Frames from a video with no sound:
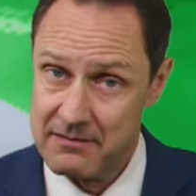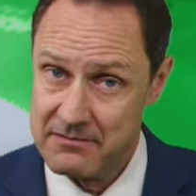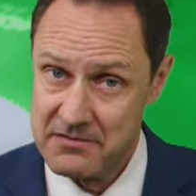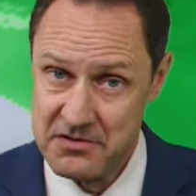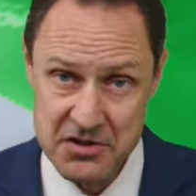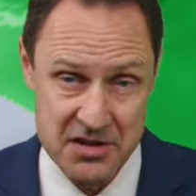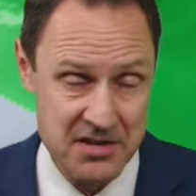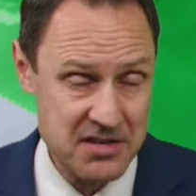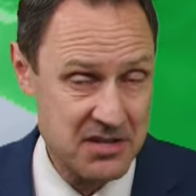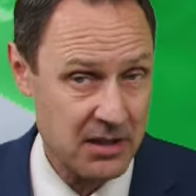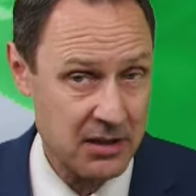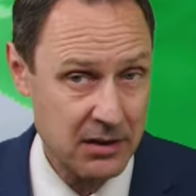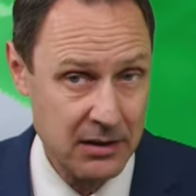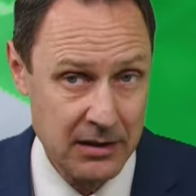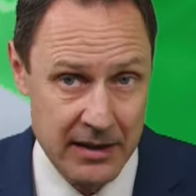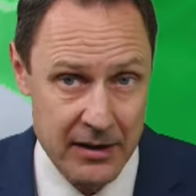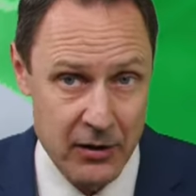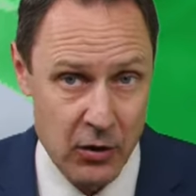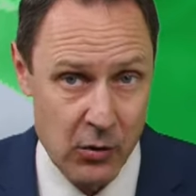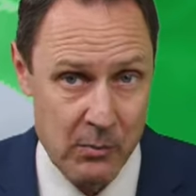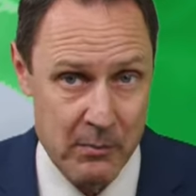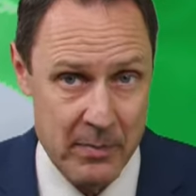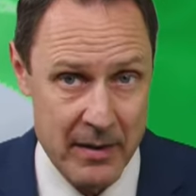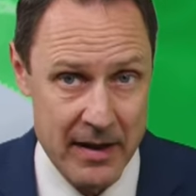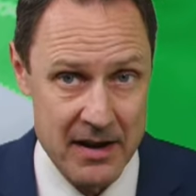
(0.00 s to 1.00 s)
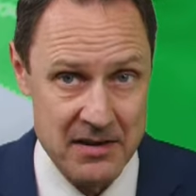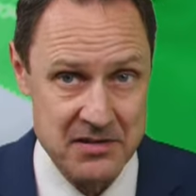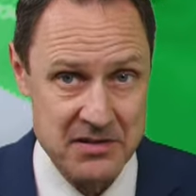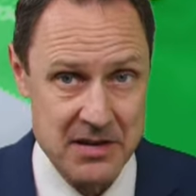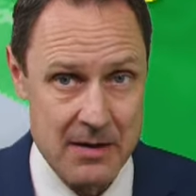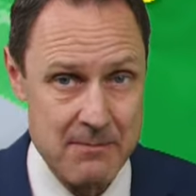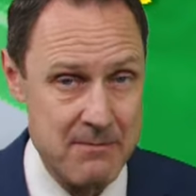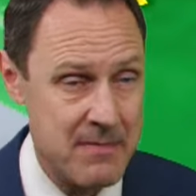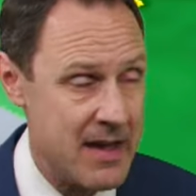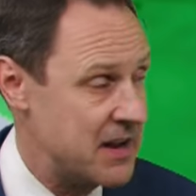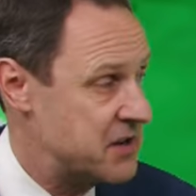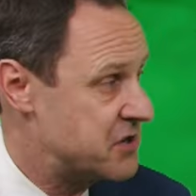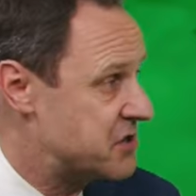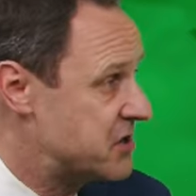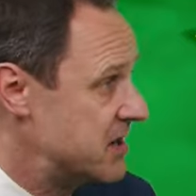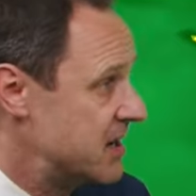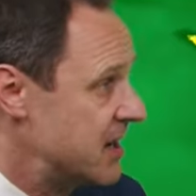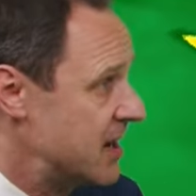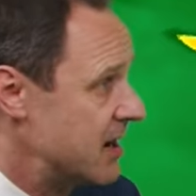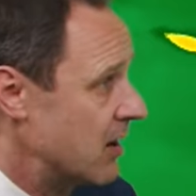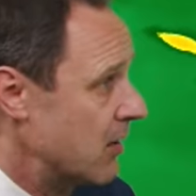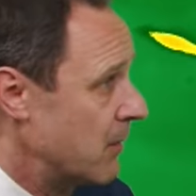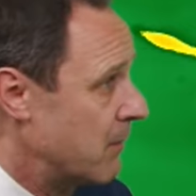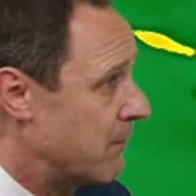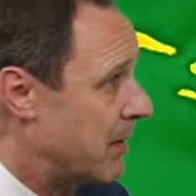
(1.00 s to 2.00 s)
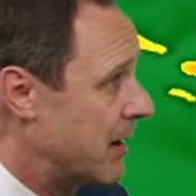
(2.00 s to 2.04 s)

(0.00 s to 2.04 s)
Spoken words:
just a little bit, as I mentioned here.